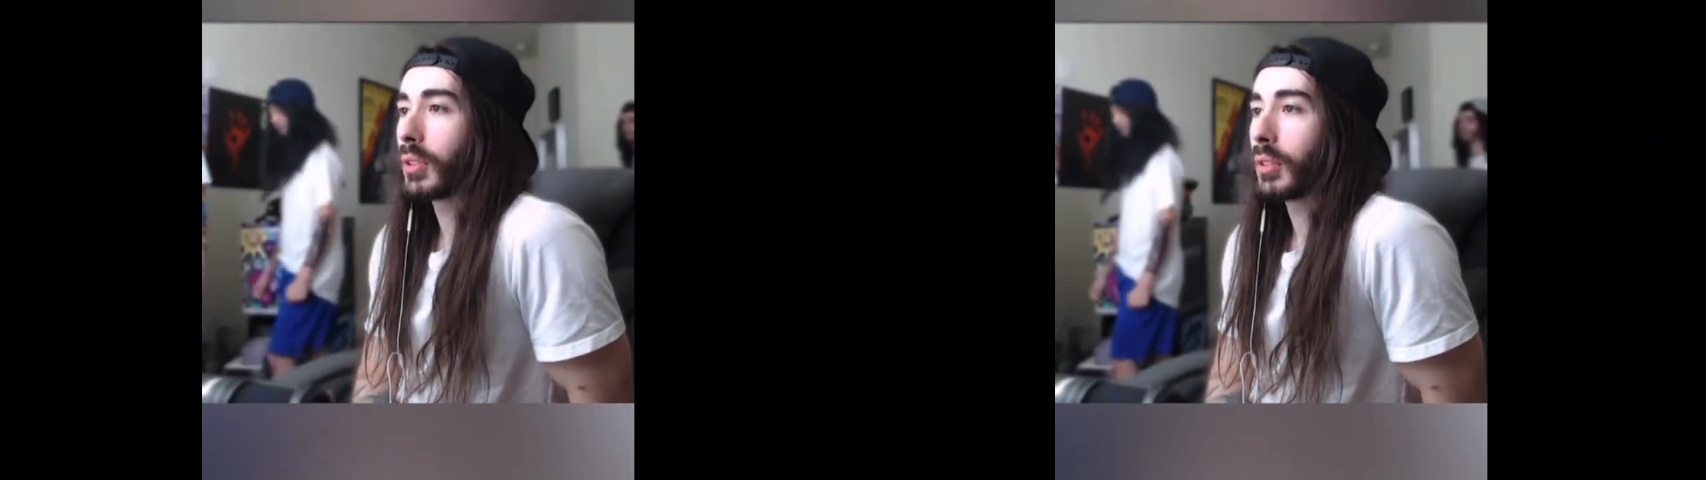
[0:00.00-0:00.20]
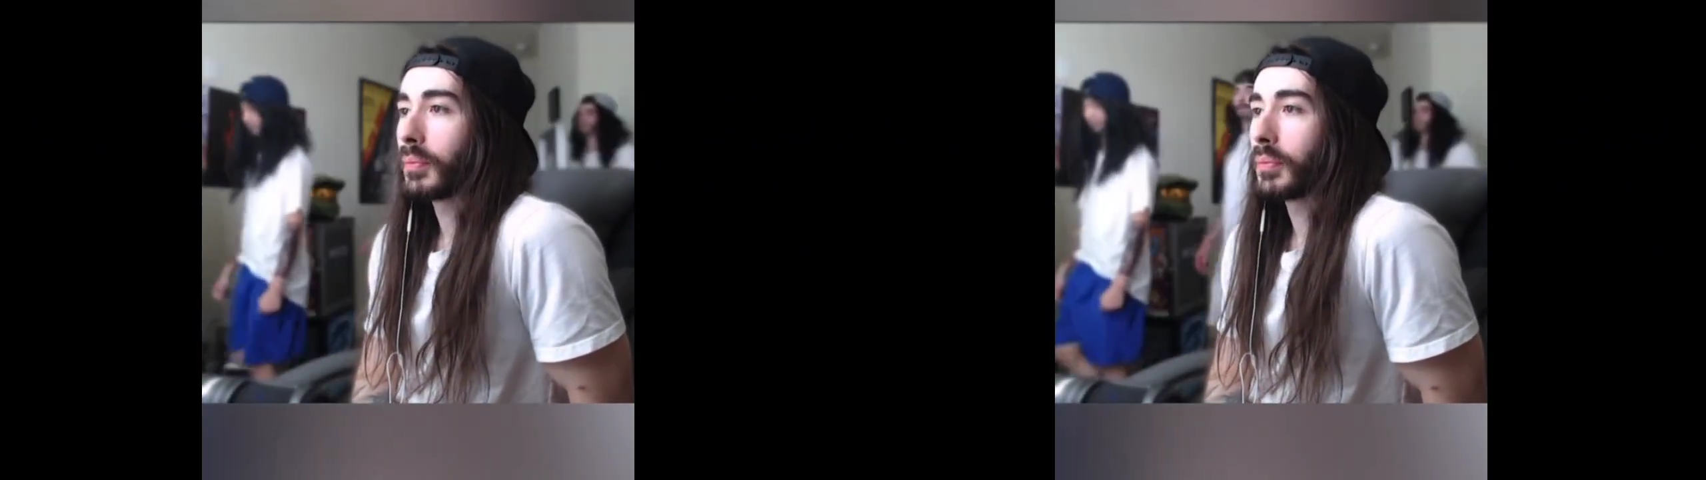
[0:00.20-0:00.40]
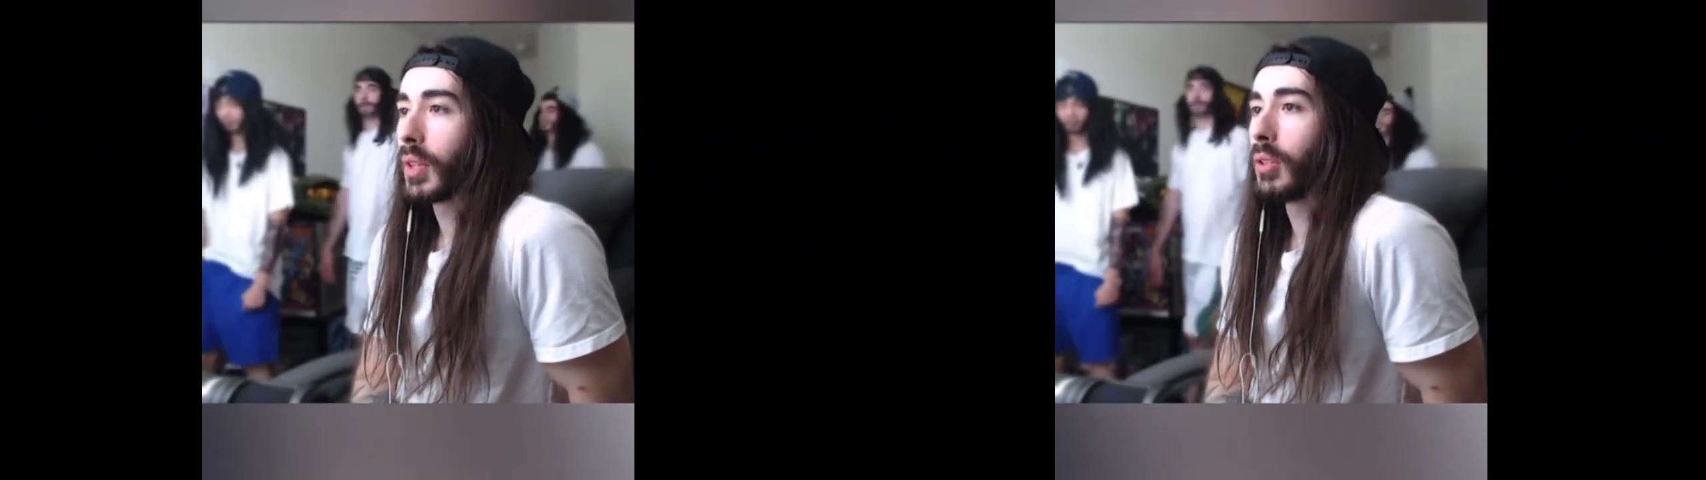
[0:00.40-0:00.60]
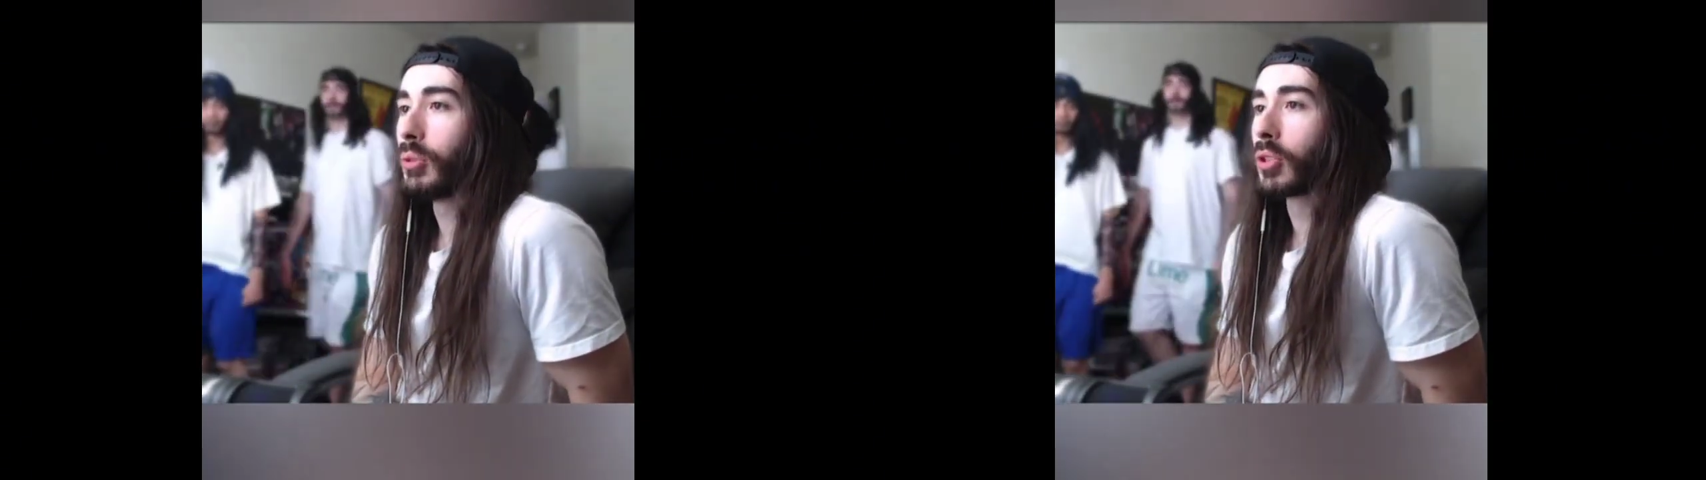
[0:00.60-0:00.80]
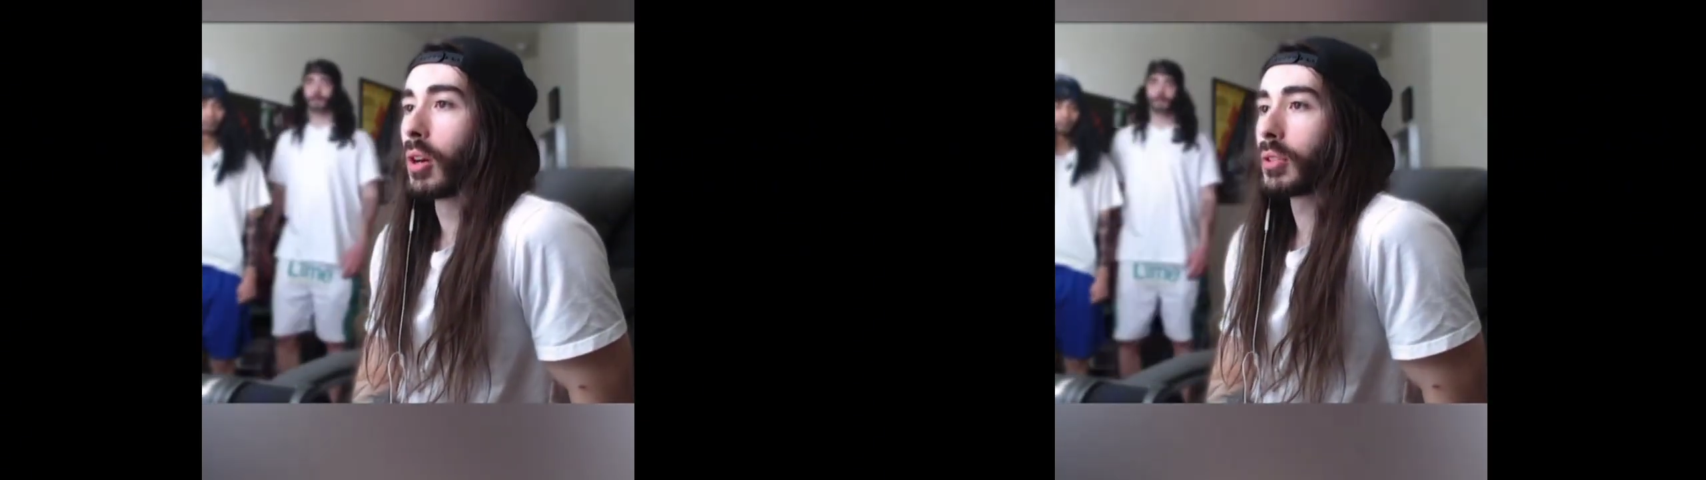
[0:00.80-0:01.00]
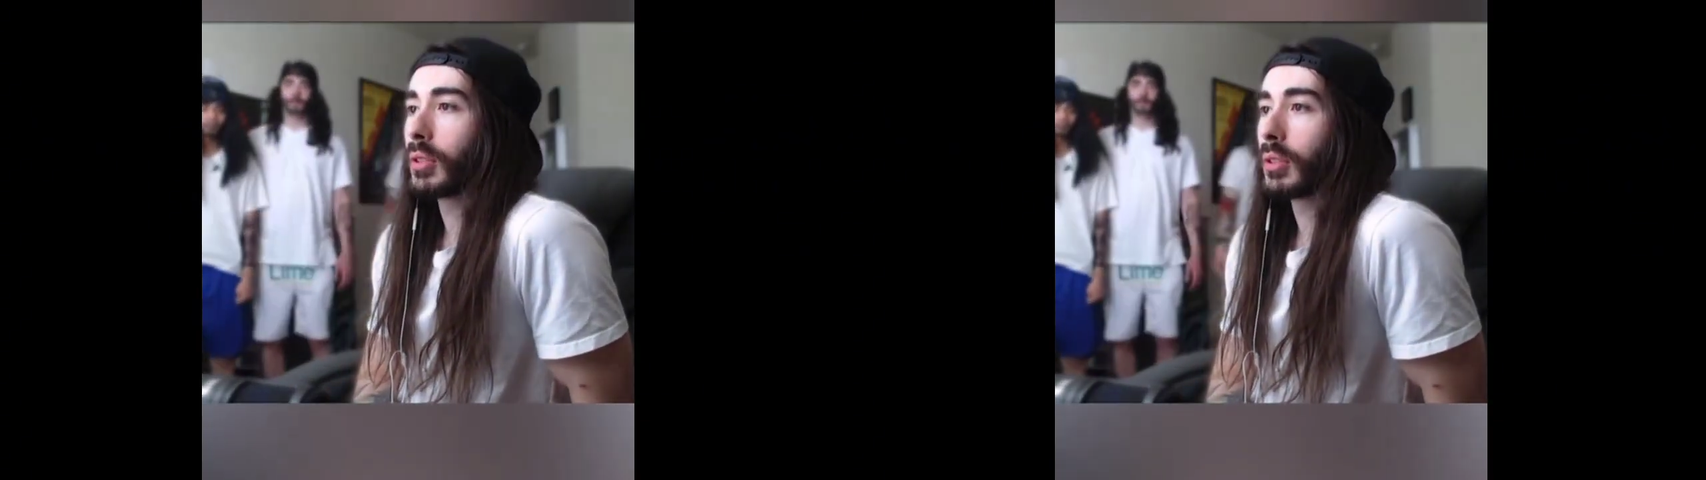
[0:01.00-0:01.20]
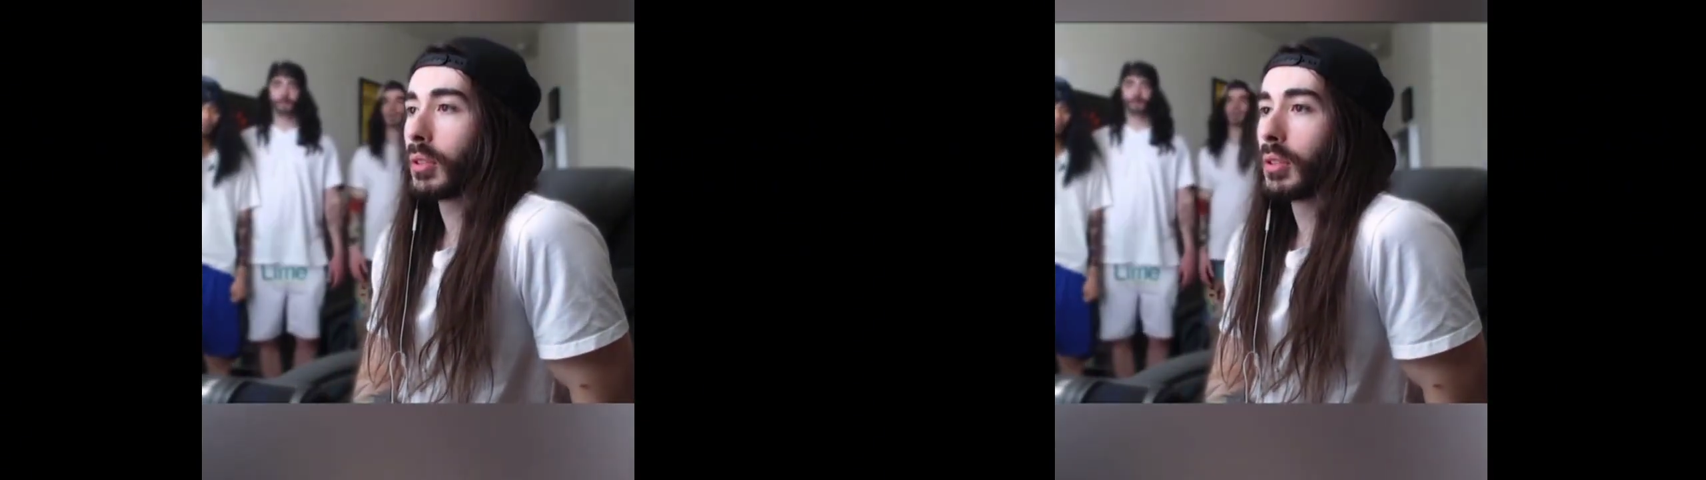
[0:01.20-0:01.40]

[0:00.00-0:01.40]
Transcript: Hey Charlie. Hey Huge Charles. Hey Charlie.